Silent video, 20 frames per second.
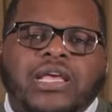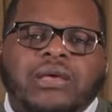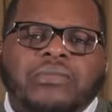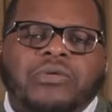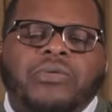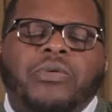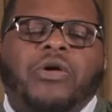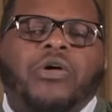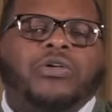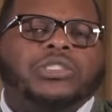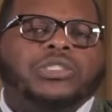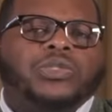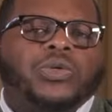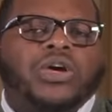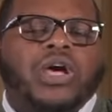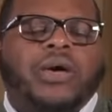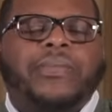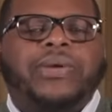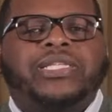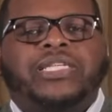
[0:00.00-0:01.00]
but we're also
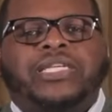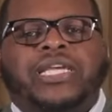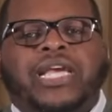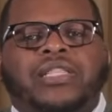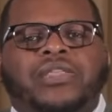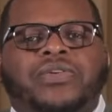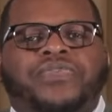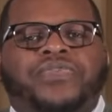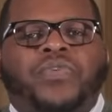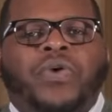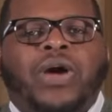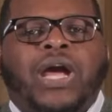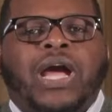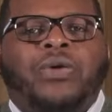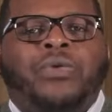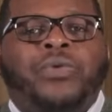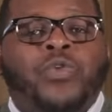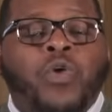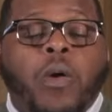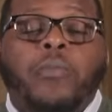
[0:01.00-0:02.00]
coming together for
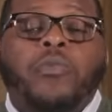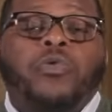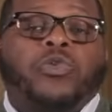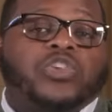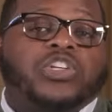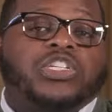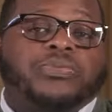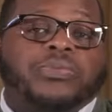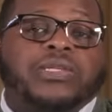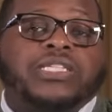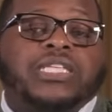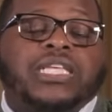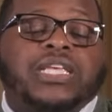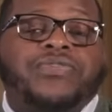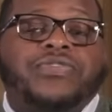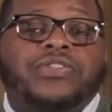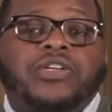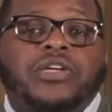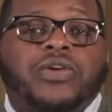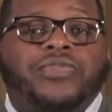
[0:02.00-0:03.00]
our normal Christmas
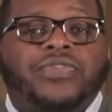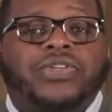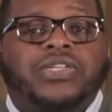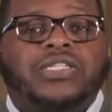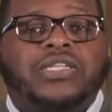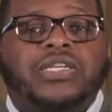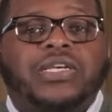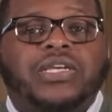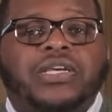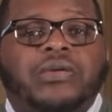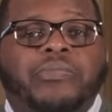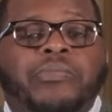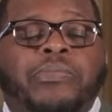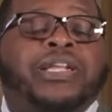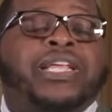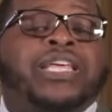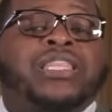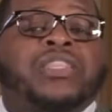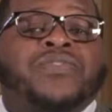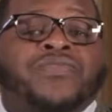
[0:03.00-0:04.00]
Eve service,
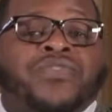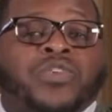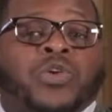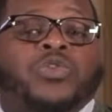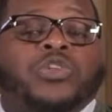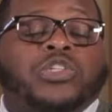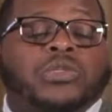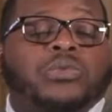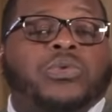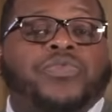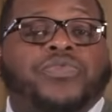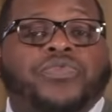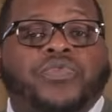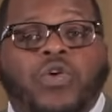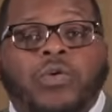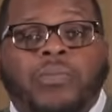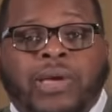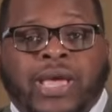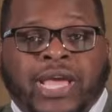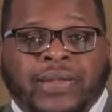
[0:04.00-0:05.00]
but in the virtual
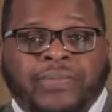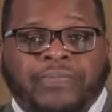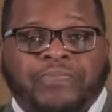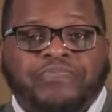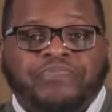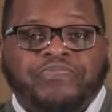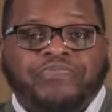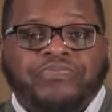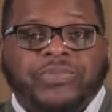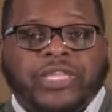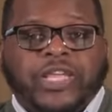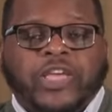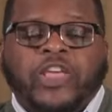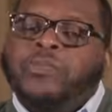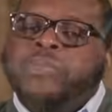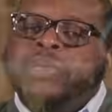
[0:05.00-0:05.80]
format. It'll